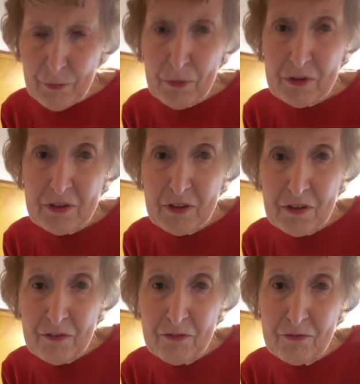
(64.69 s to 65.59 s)
put the
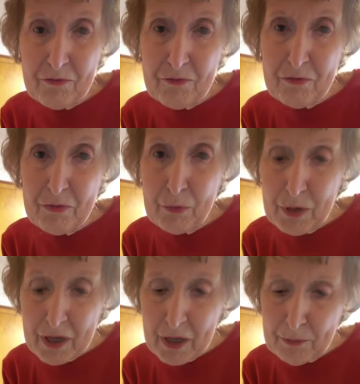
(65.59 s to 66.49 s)
3
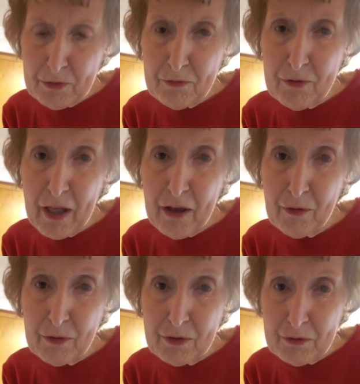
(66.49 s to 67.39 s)
cups of
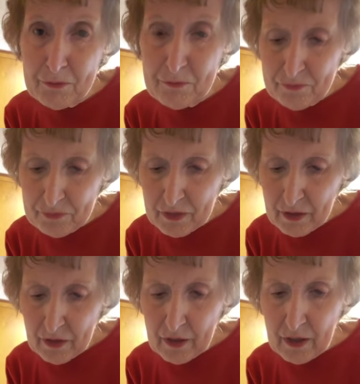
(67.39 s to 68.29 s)
flour
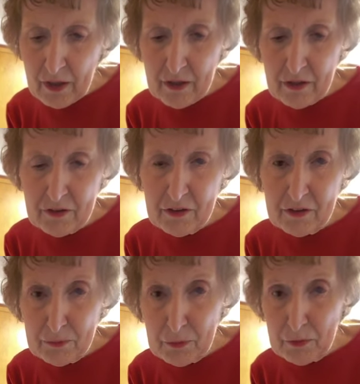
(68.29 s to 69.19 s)
and a
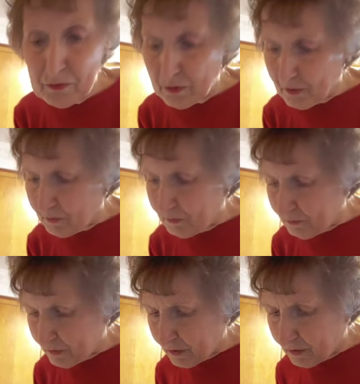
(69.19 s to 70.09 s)
teaspoon
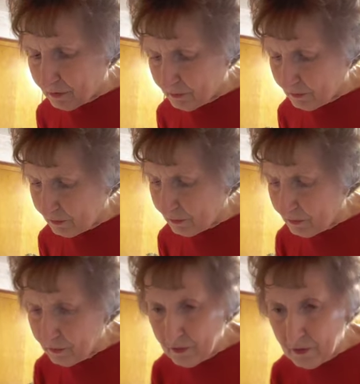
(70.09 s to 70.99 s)
of
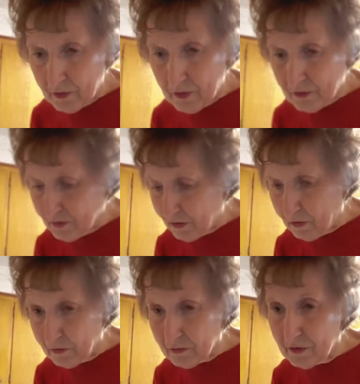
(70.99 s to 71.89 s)

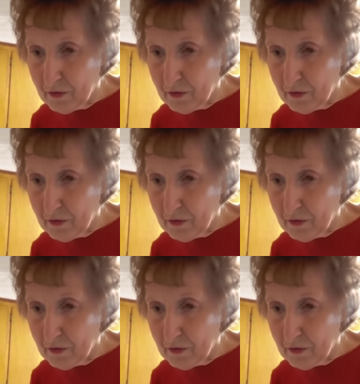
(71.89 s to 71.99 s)
salt.